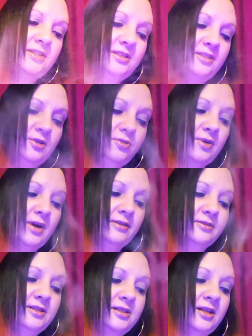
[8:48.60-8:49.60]
is a
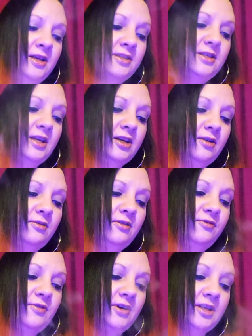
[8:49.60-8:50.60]
grounded, take over the
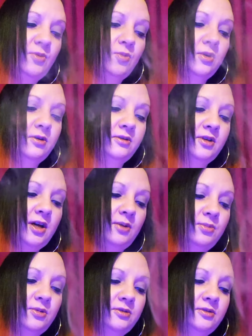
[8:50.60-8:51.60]
fucking world
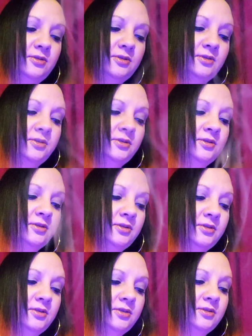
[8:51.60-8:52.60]
couple.
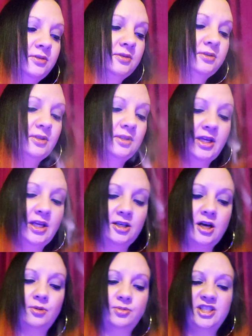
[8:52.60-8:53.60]
Can
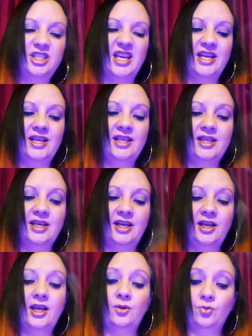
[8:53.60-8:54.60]
accomplish
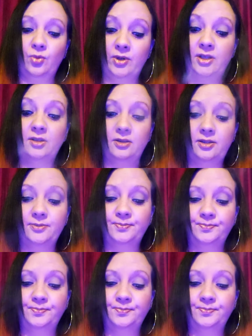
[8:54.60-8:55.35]
anything and will.